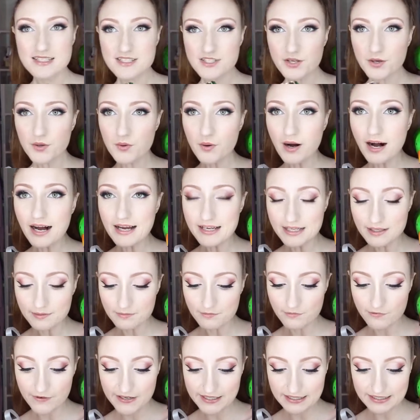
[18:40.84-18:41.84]
So I
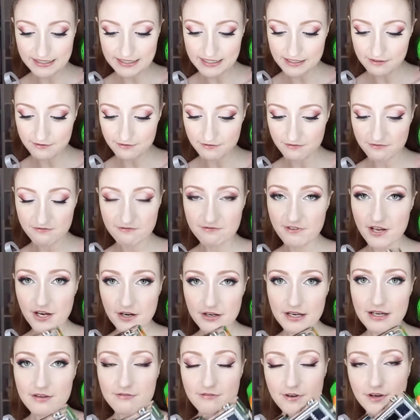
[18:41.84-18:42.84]
am really
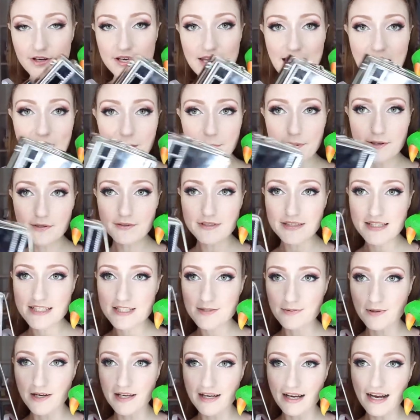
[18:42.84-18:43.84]
very, very happy with
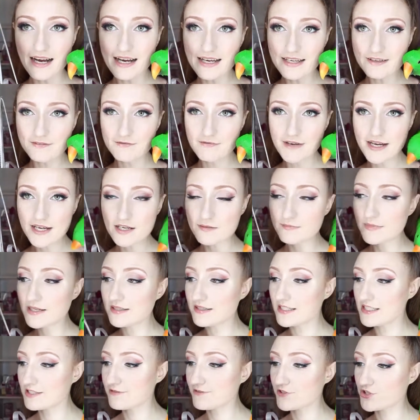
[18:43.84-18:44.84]
this one. I
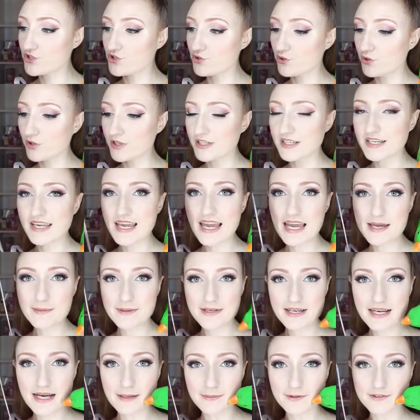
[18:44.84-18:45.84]
recommend this for sure, and it came
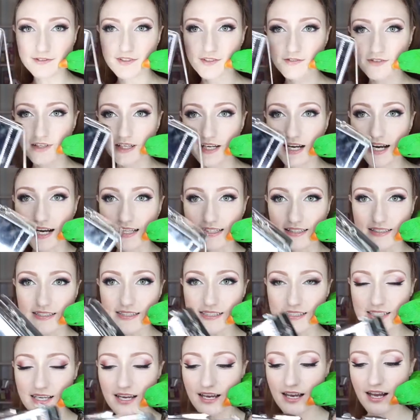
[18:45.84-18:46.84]
in a couple of different
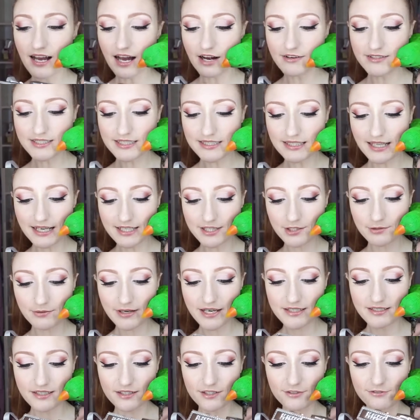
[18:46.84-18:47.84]
colors. I really like the
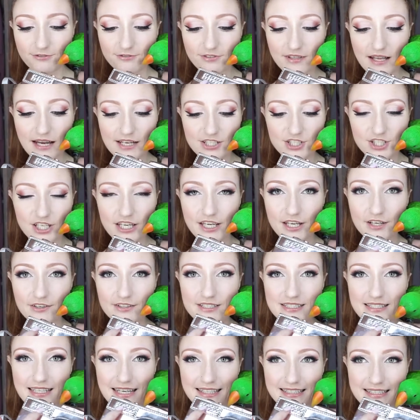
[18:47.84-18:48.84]
way that the flash
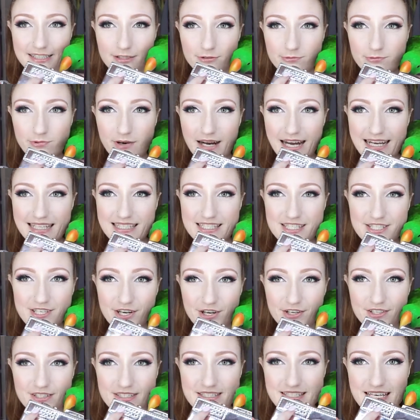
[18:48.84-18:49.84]
here is like little
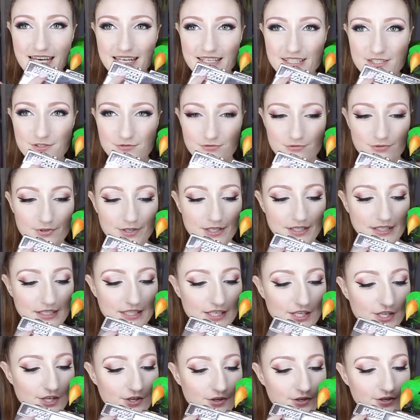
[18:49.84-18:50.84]
rhinestones. That is
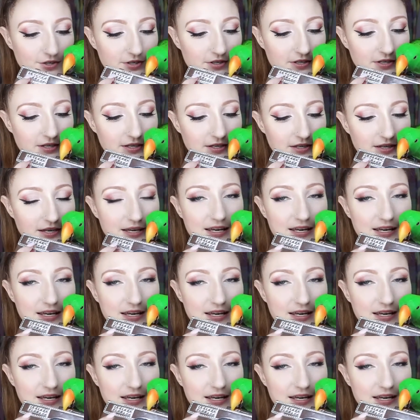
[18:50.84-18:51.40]
really cute.